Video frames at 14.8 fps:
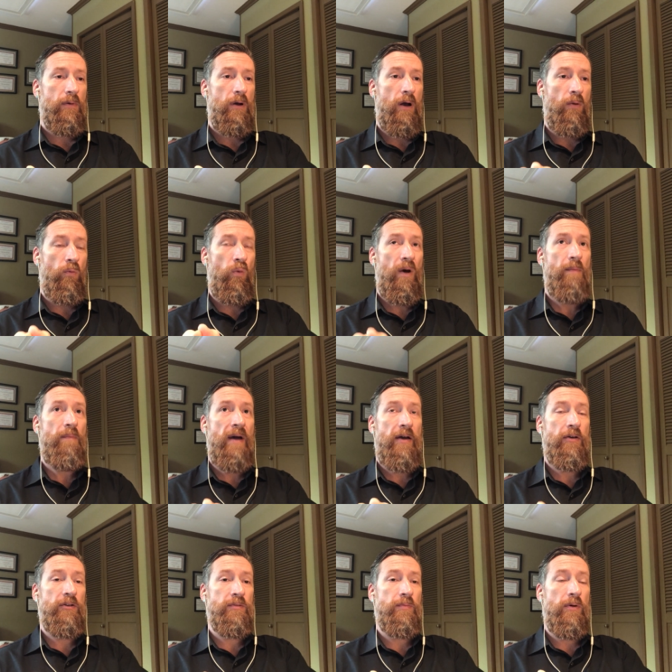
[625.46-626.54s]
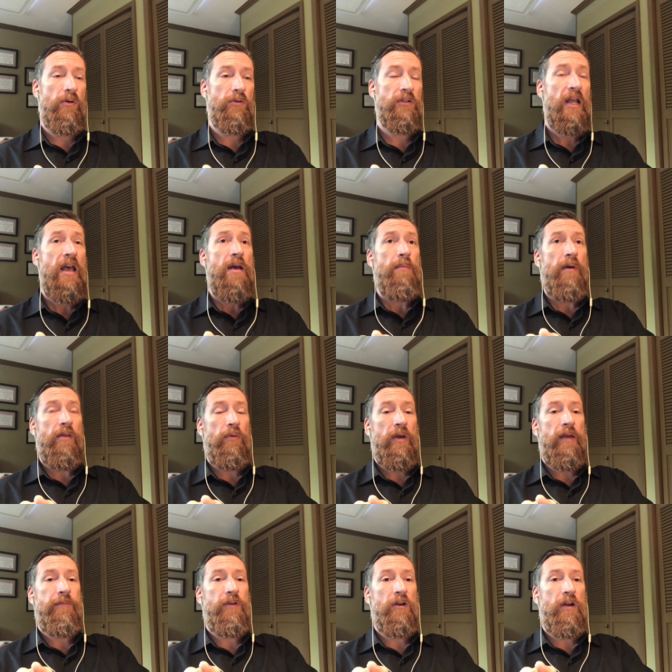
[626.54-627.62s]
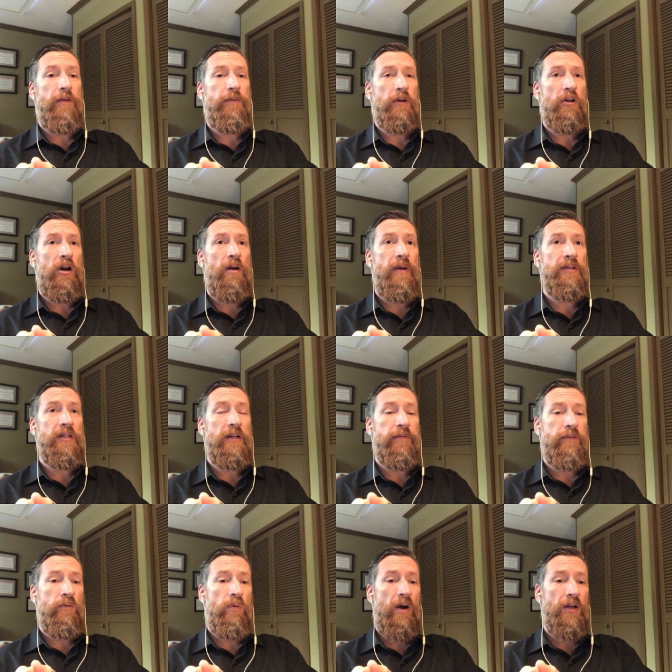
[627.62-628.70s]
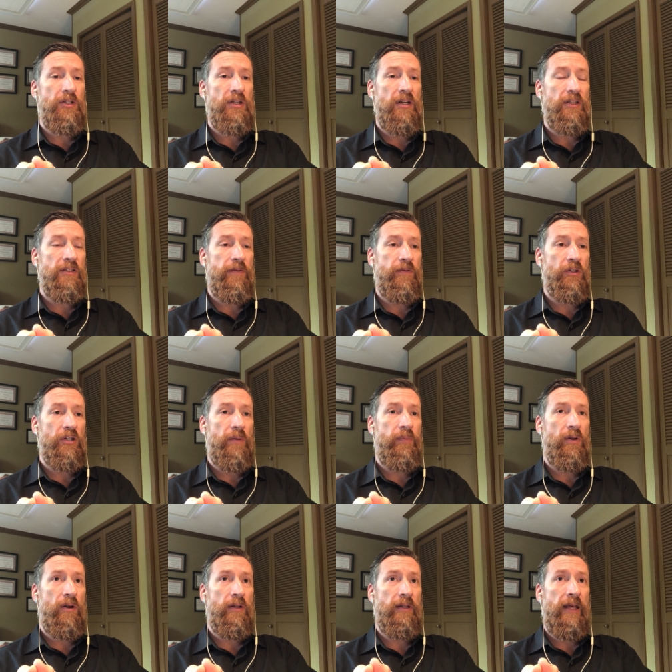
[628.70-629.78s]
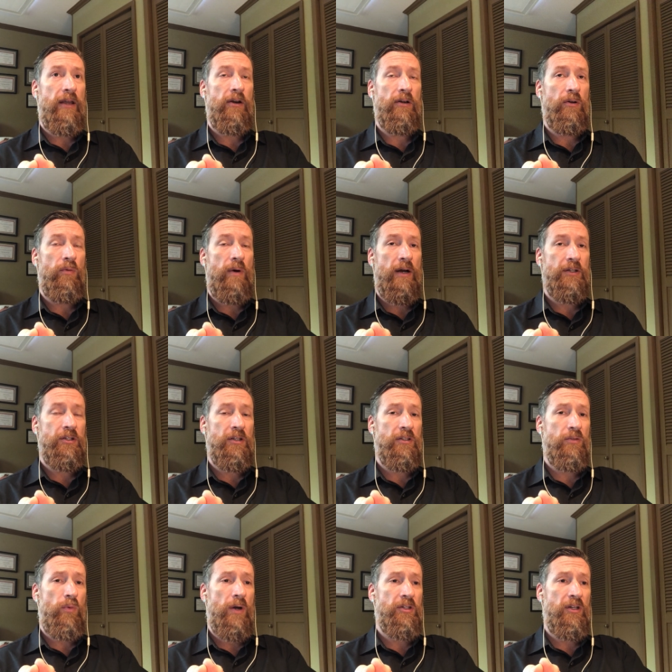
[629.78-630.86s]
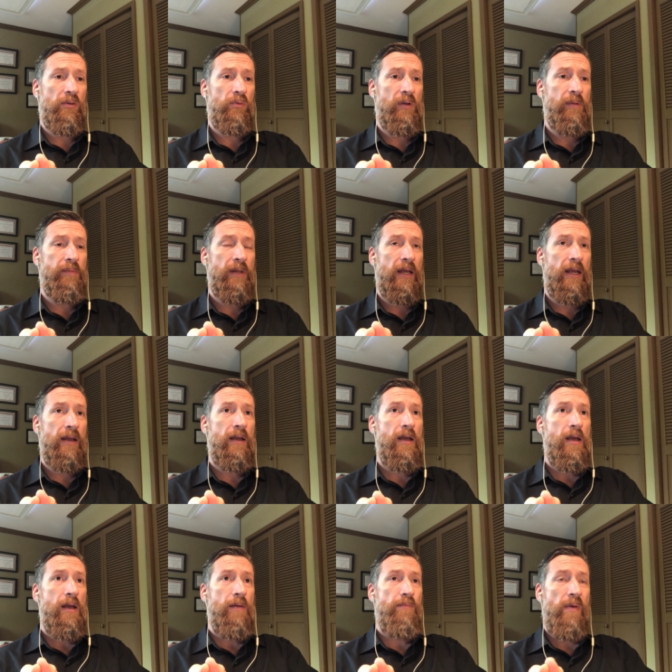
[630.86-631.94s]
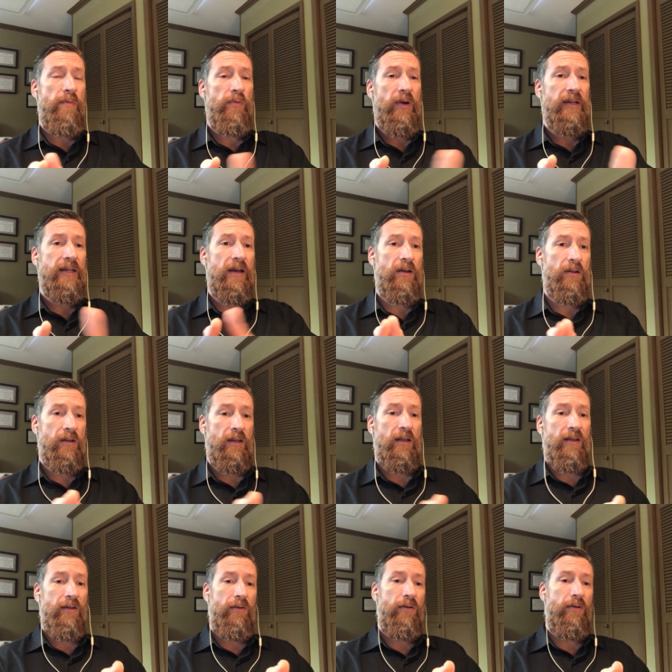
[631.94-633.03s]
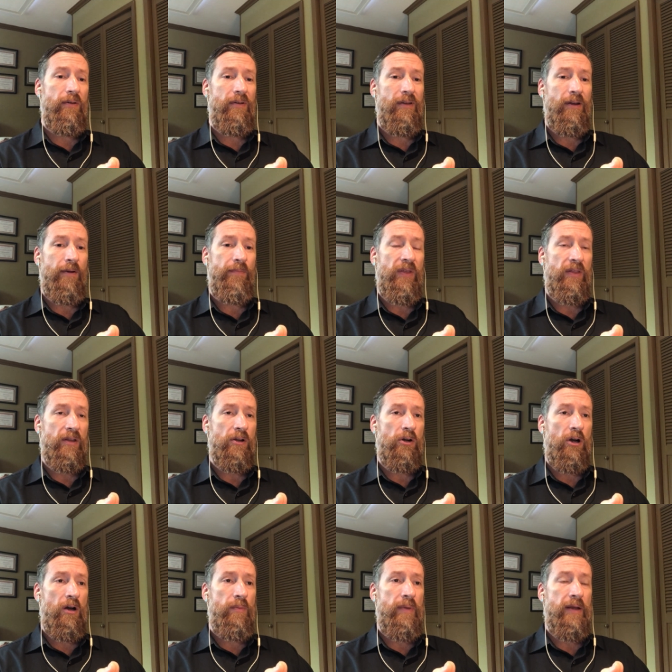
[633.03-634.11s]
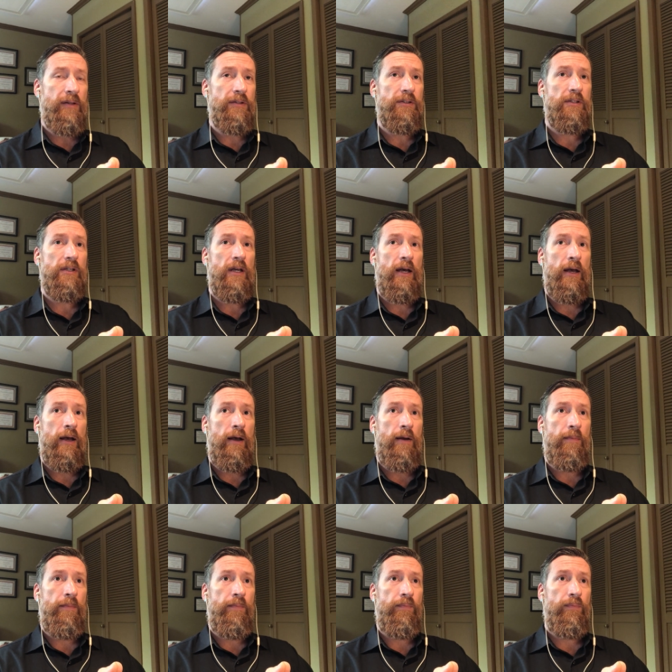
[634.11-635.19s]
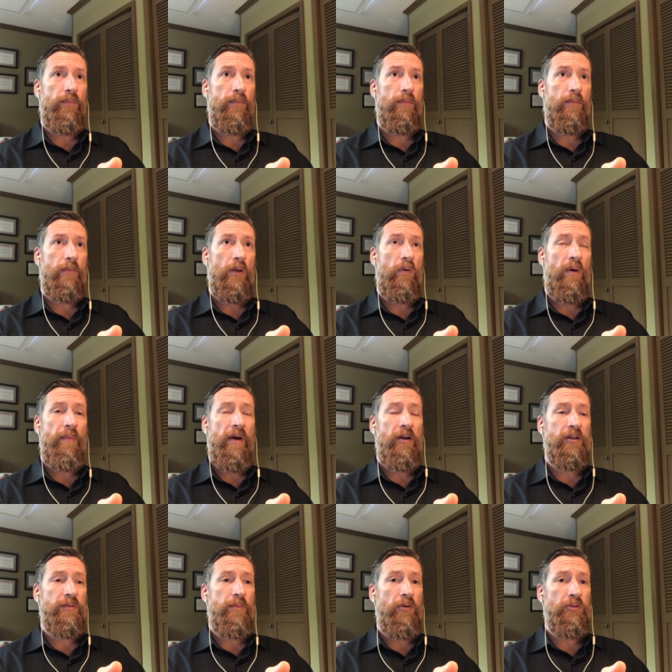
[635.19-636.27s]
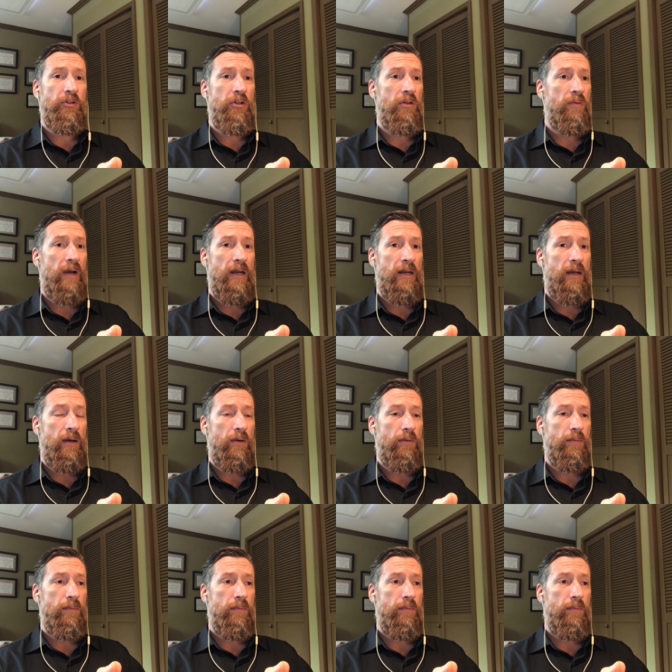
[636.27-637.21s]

On what matters most. By the way, if you're commenting, if you're watching this, if you're jumping on later to watch this, watching the replay, maybe write down, in the comments, what matters most to you right now,